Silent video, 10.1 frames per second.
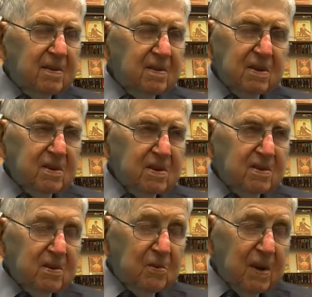
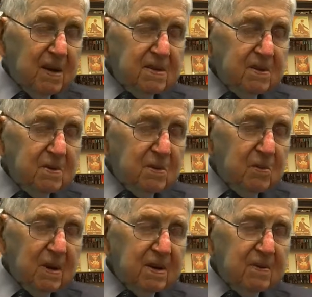to us, was a
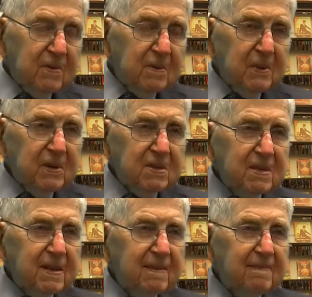wonderful person.